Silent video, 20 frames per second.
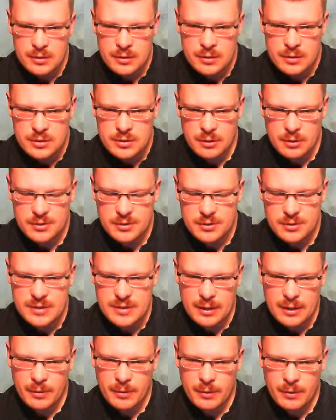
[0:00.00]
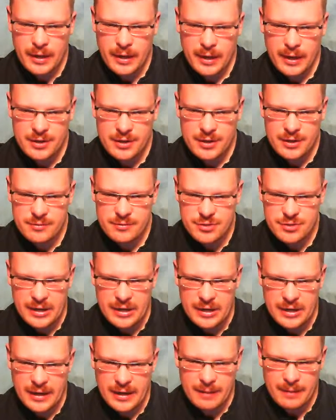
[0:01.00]
So it's not quite a Gen
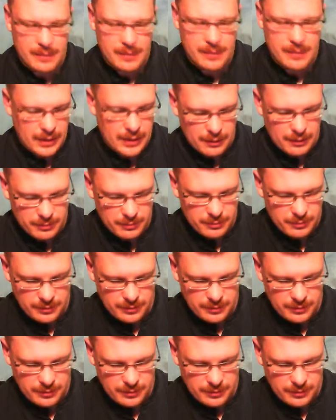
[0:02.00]
Con pickup